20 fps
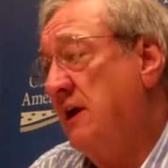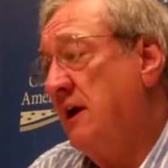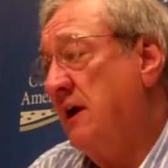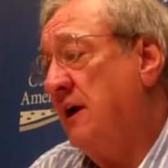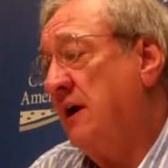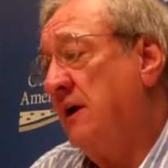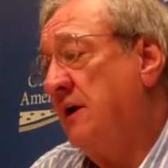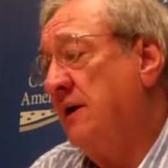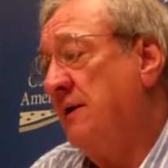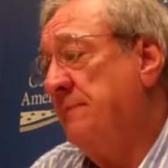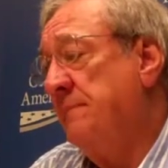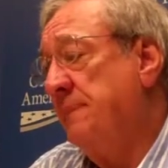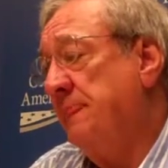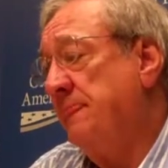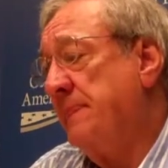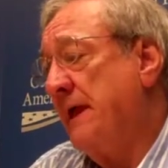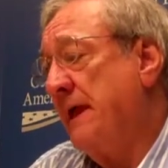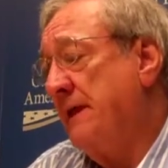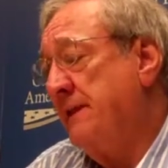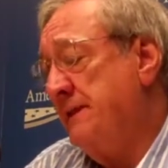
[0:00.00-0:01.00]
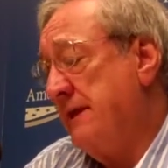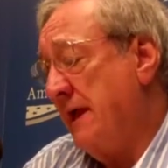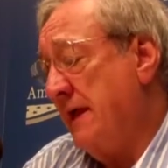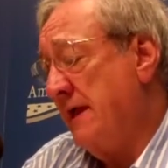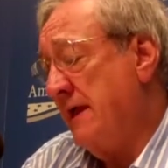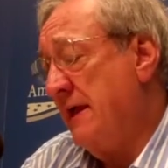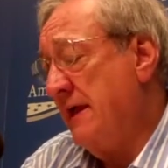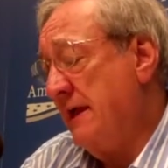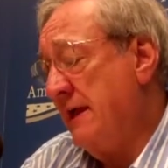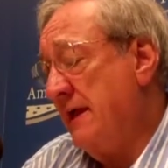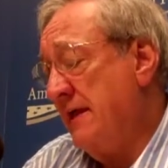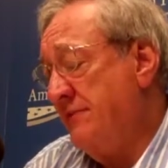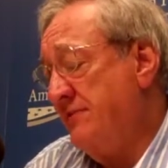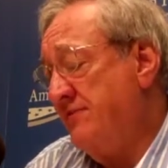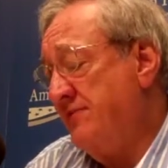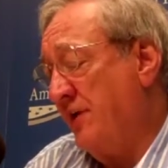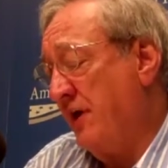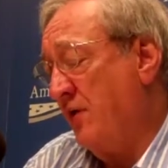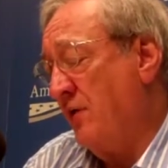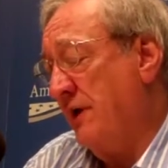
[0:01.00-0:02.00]
And
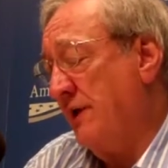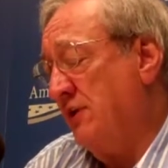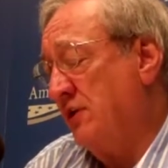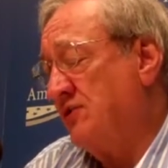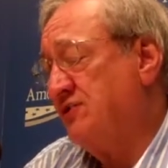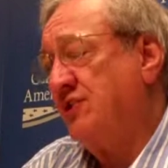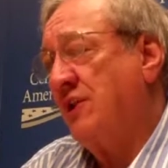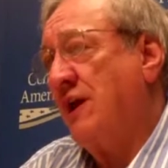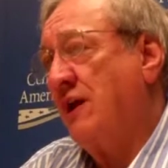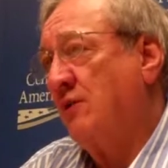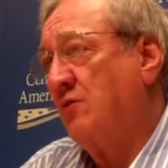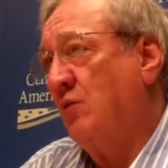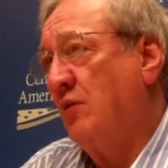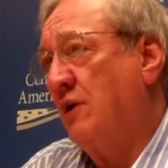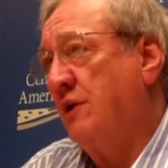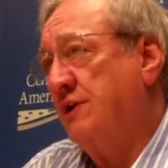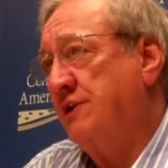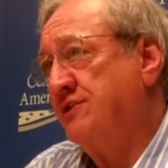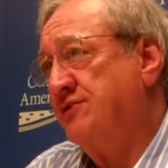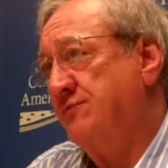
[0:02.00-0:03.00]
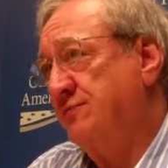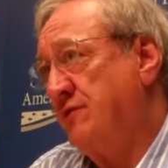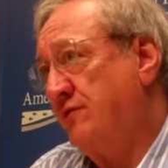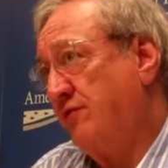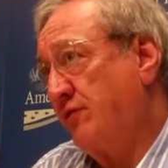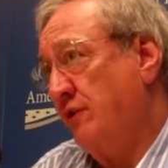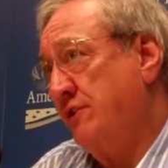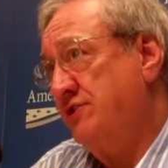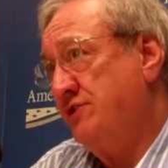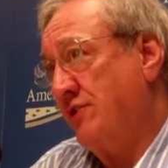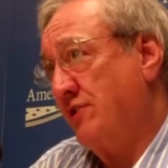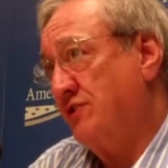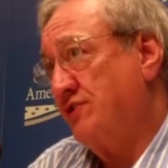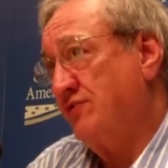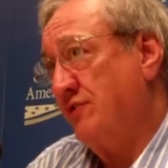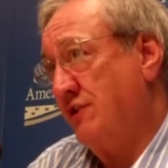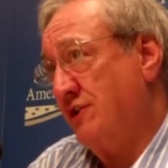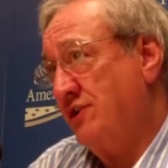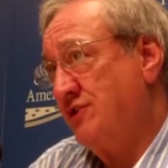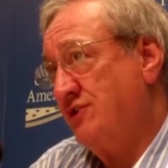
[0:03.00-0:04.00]
though it looks like one is from the free church
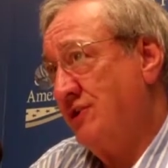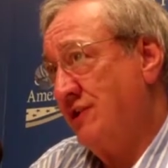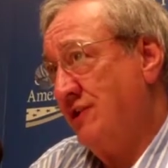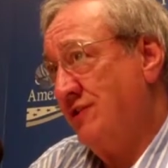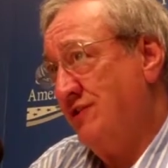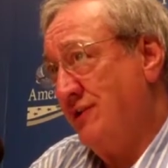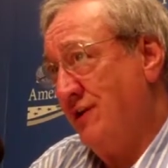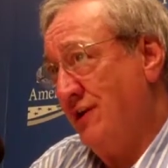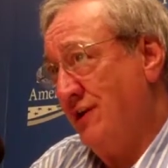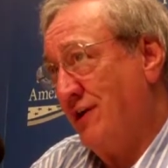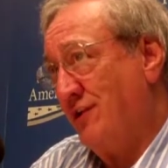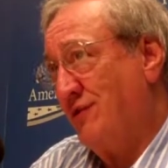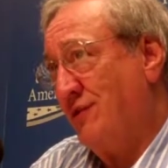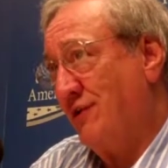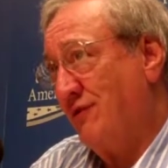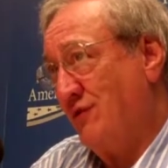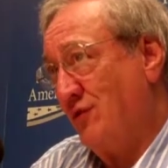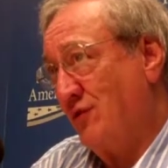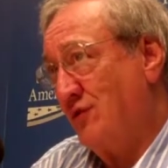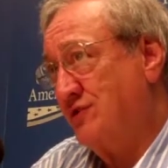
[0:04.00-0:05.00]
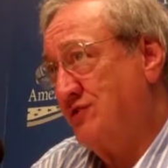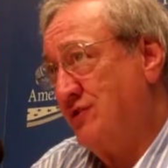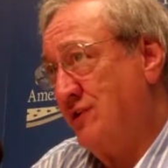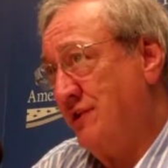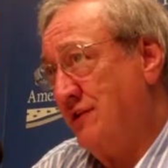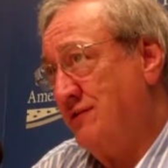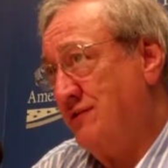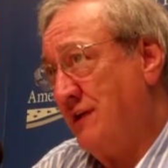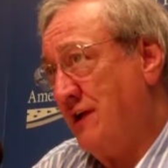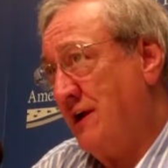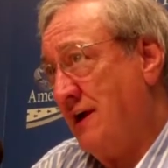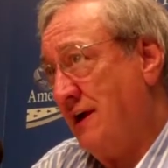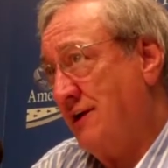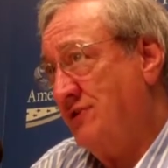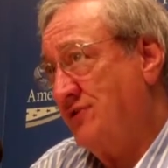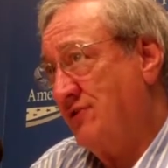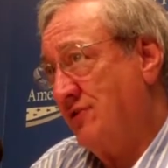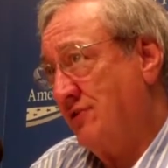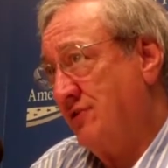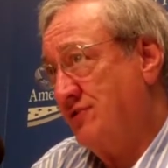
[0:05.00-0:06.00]
tradition and the other, of course, the high
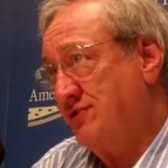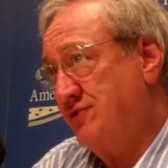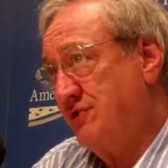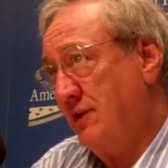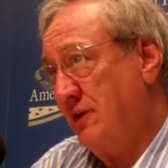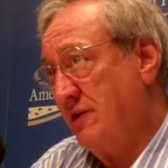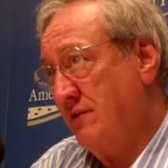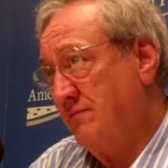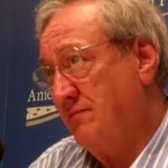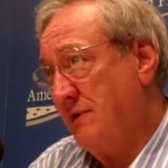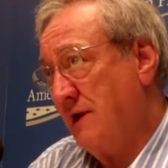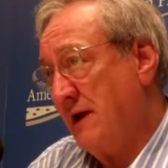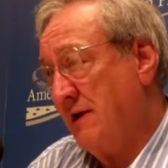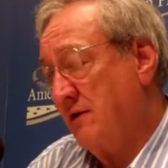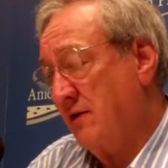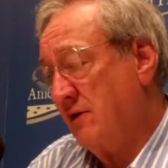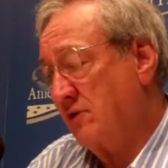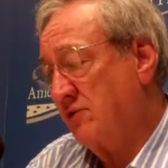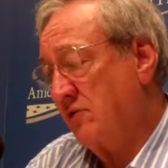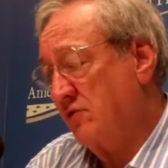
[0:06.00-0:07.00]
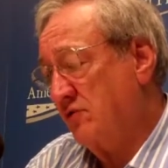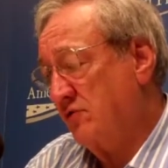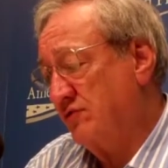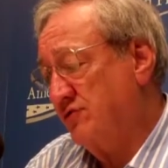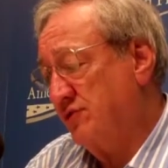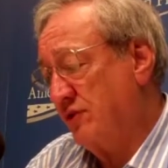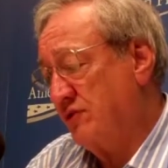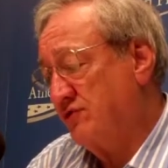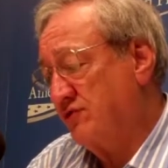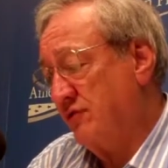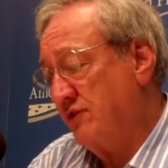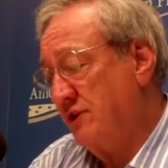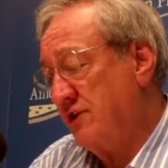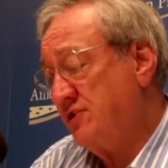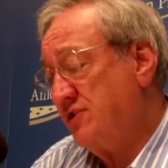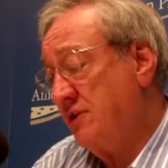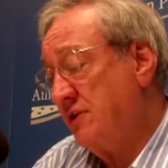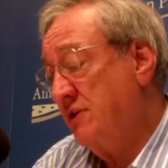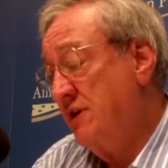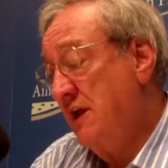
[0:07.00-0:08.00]
church, hierarchical church
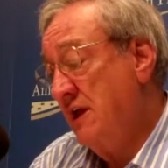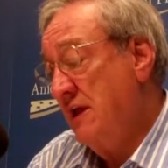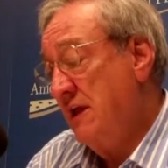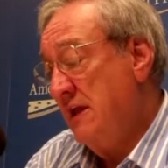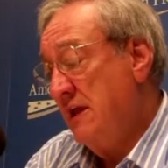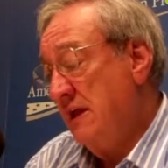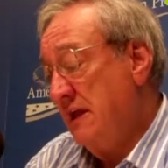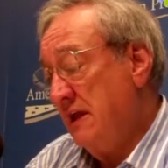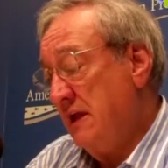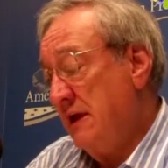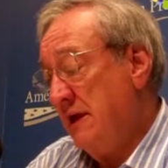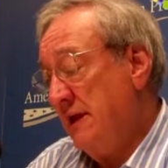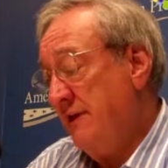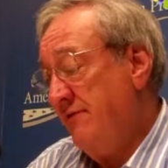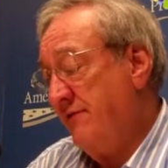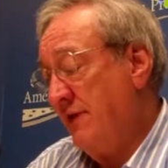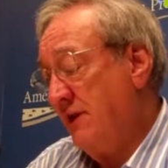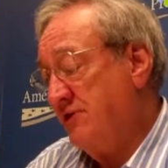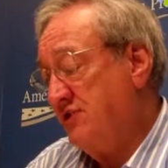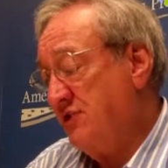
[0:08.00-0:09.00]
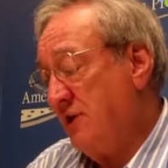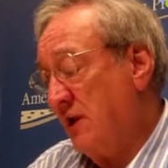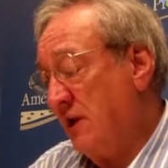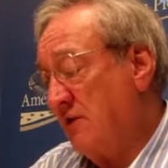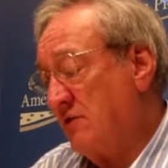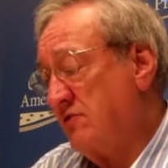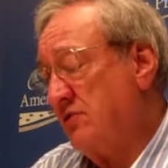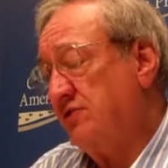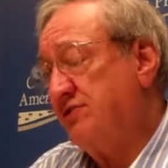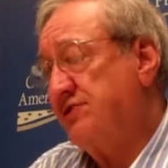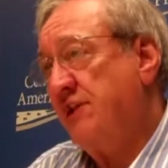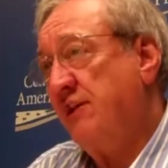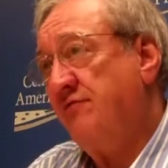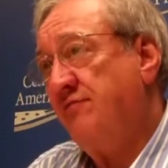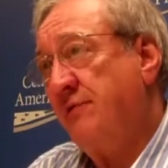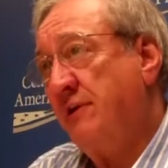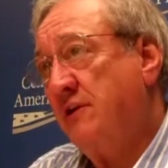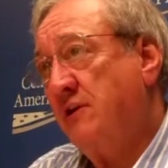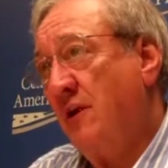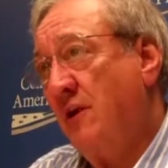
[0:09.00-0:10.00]
tradition, evangelicals have
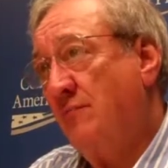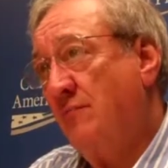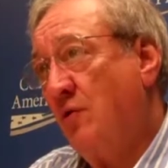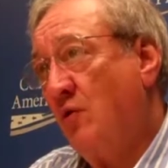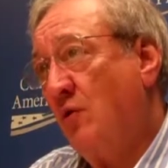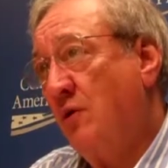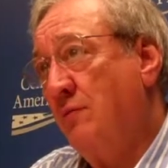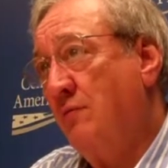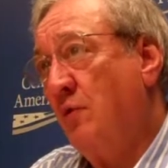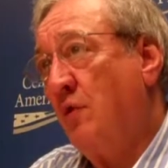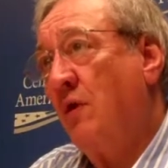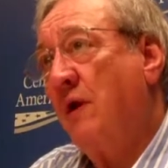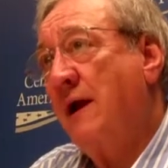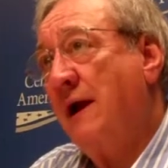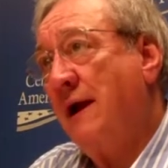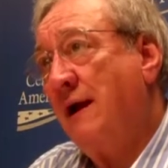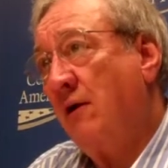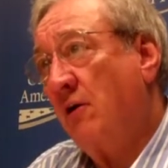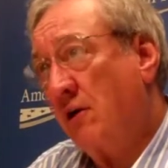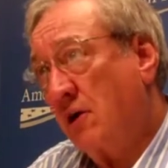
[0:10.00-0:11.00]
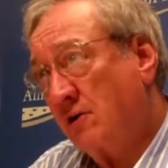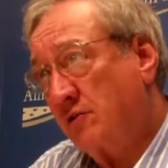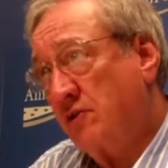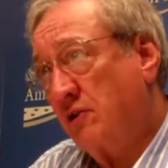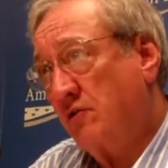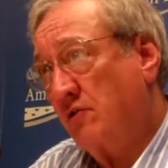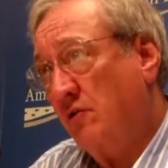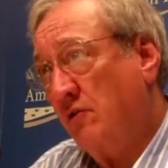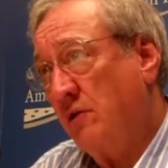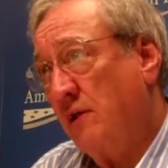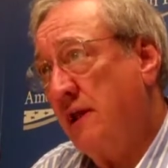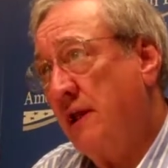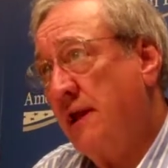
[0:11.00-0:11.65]
become more and more hierarchical.